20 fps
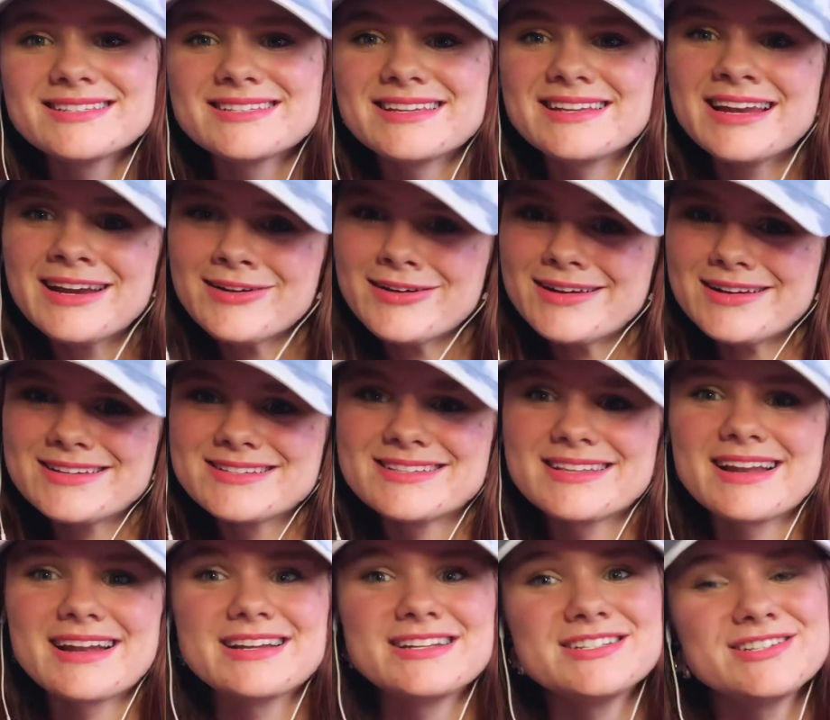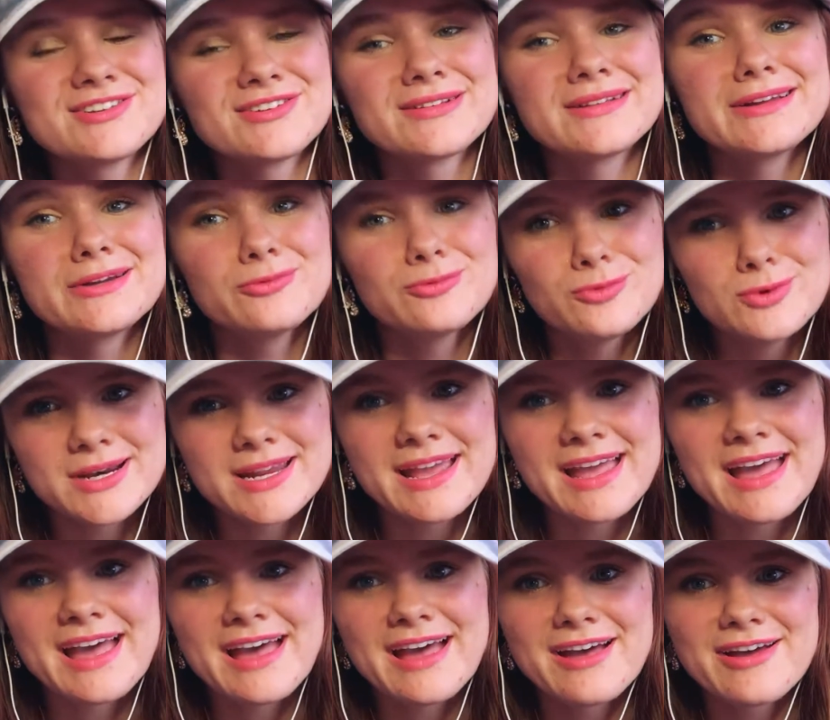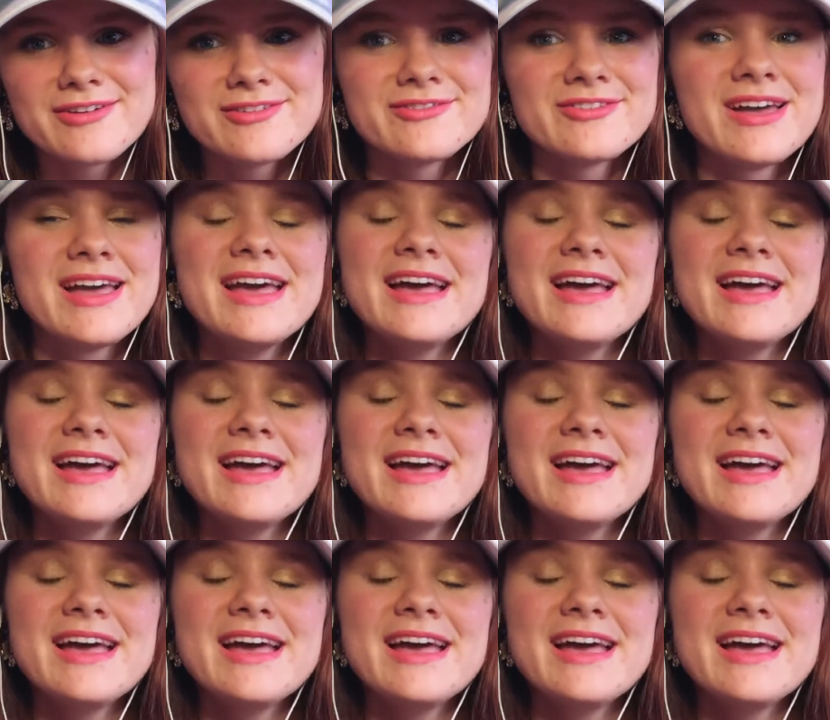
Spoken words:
in areas that I generally wouldn't have,